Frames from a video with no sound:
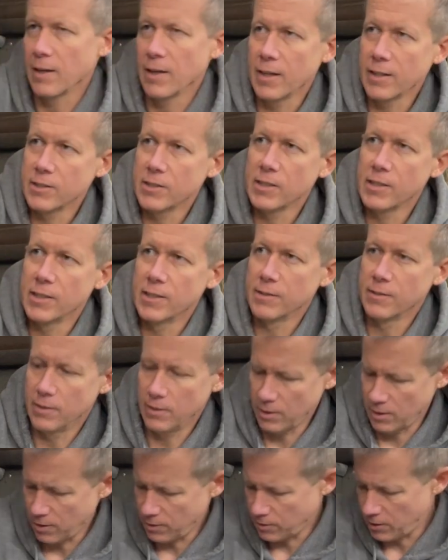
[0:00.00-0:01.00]
actually,
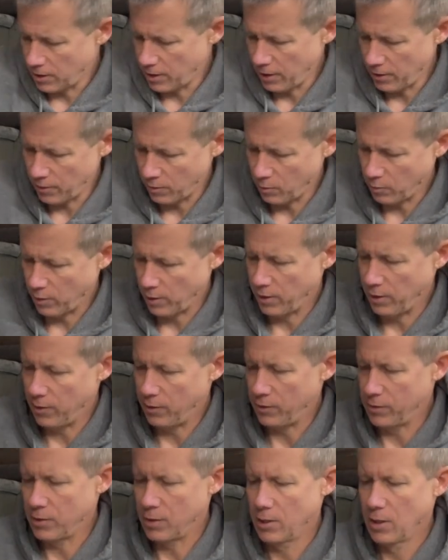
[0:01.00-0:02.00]
there's another one of
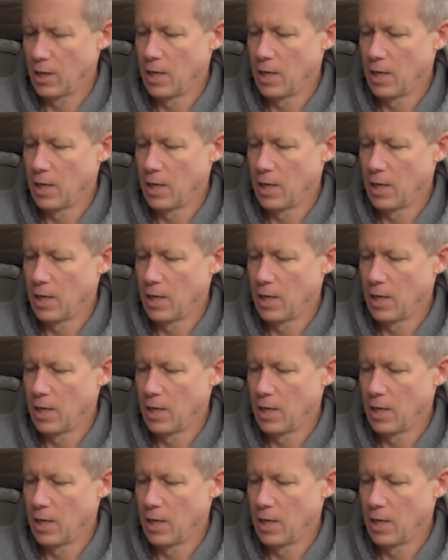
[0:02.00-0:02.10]
those.